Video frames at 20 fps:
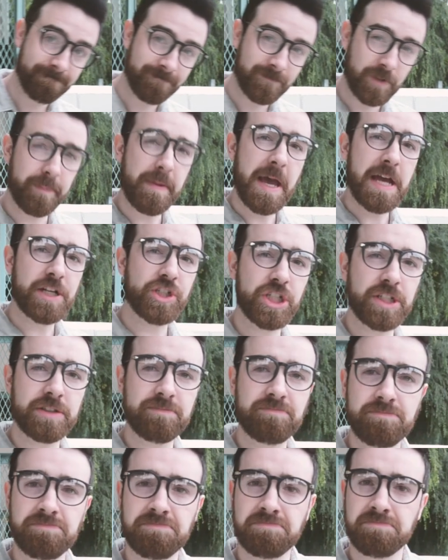
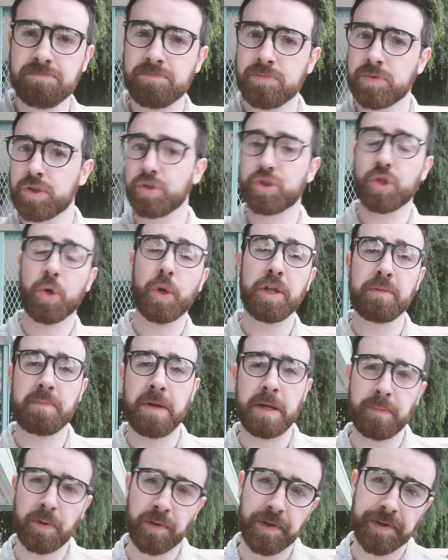imagine no toilet
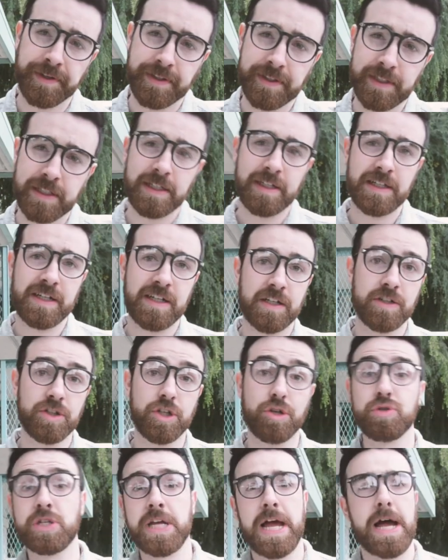paper, no
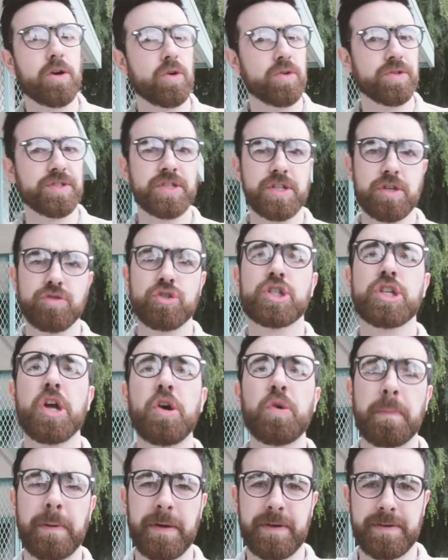towels, no
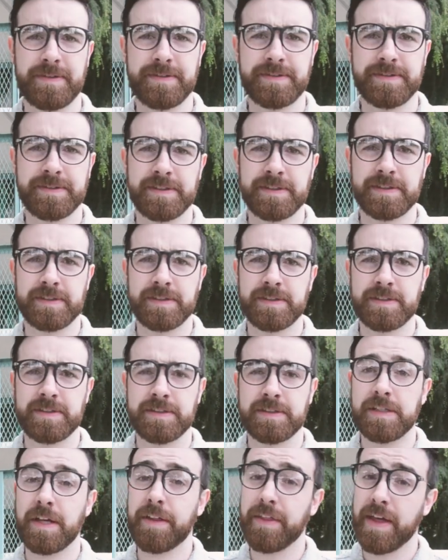soap.
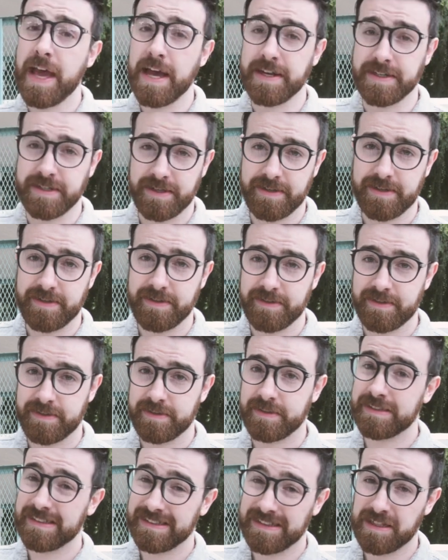Now that
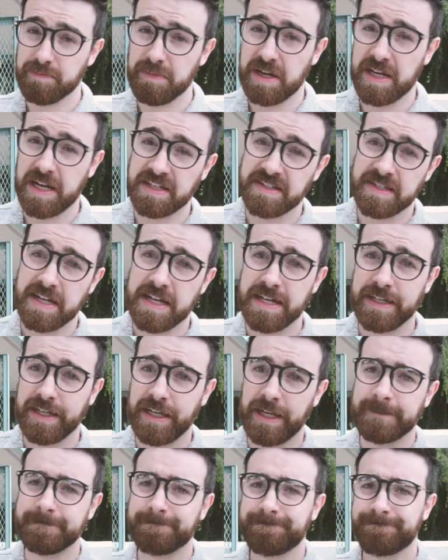can mean anxiety.
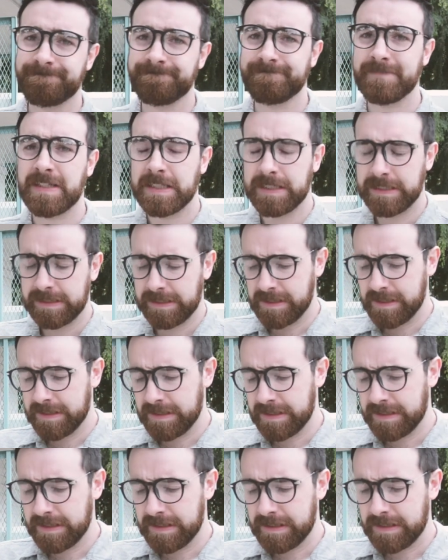
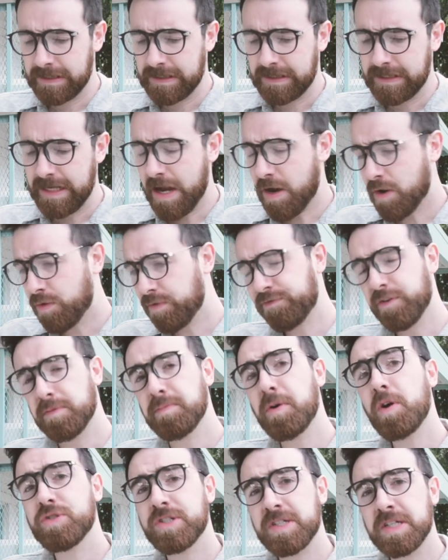Now, for
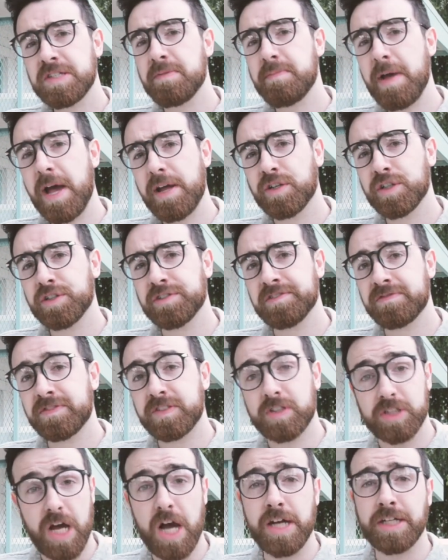most, it's a matter of
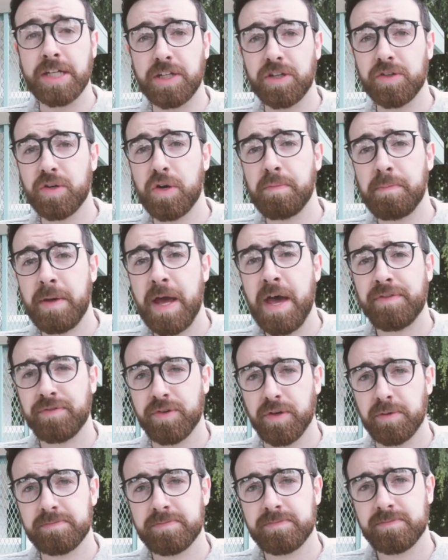stocking your own
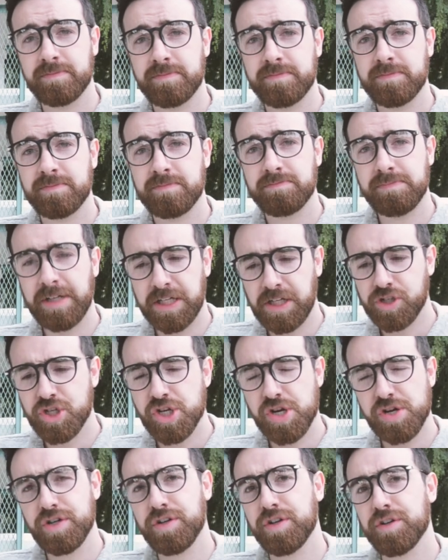bathroom, making
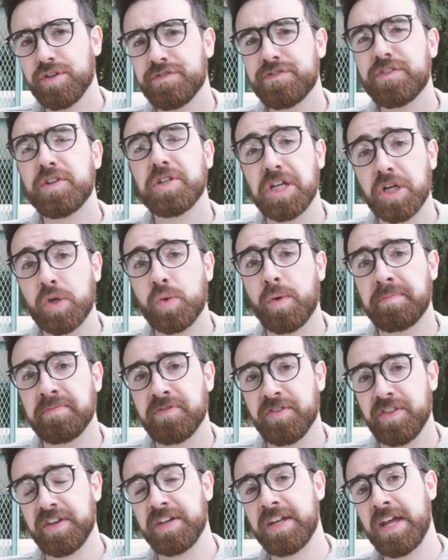sure you're fully equipped for
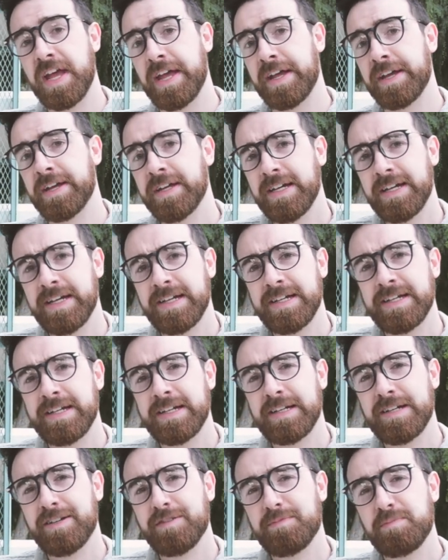the day.
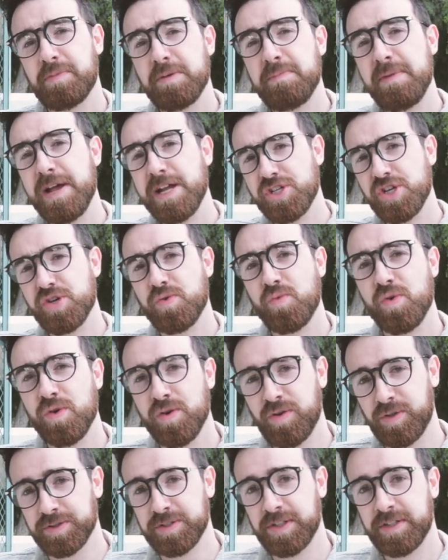But imagine a
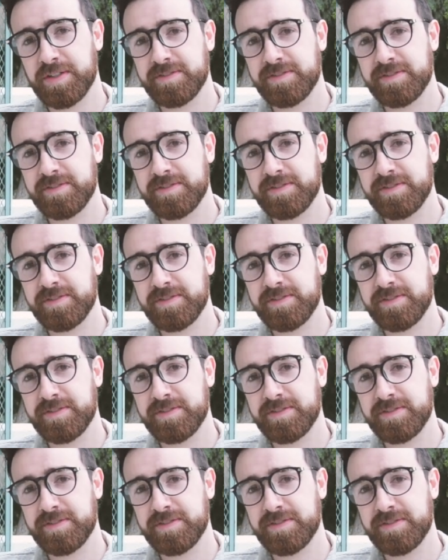world